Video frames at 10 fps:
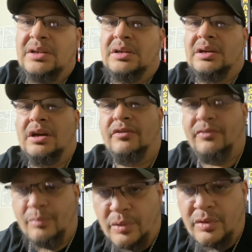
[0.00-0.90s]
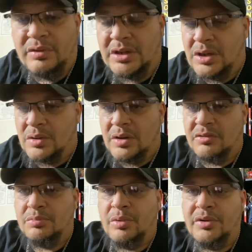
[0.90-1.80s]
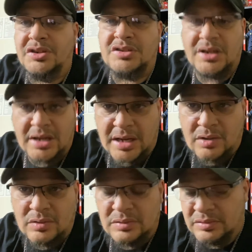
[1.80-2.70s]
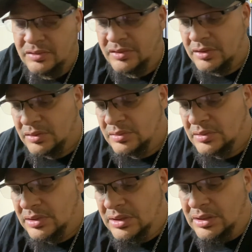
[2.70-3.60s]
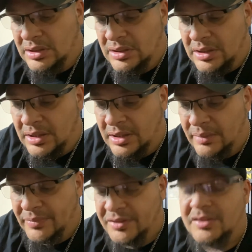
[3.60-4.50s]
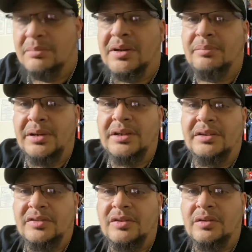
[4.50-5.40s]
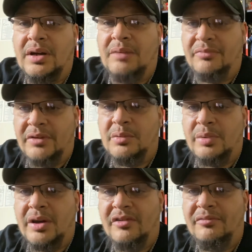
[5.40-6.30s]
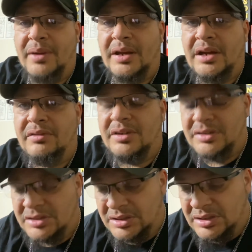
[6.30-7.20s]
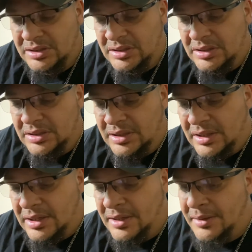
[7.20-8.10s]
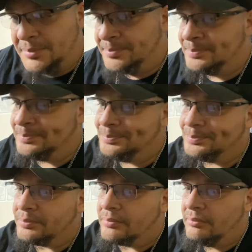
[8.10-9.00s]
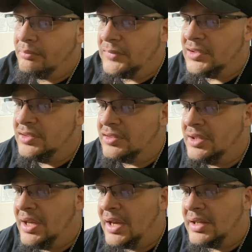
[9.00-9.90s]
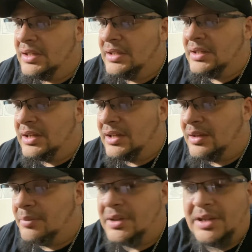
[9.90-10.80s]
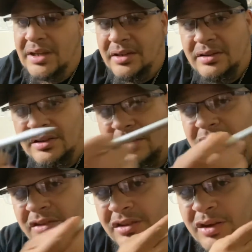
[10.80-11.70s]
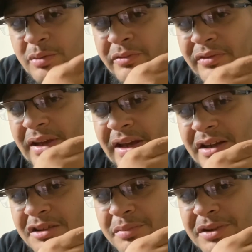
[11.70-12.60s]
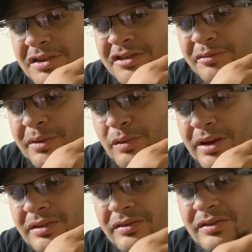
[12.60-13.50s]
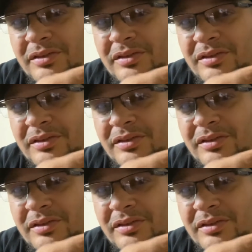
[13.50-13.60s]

are from Puerto Rico. I was born in Chicago, so it's in my blood. So I'm very proud of my heritage. Um, so yeah, again, this Cuban flag is because of my wife,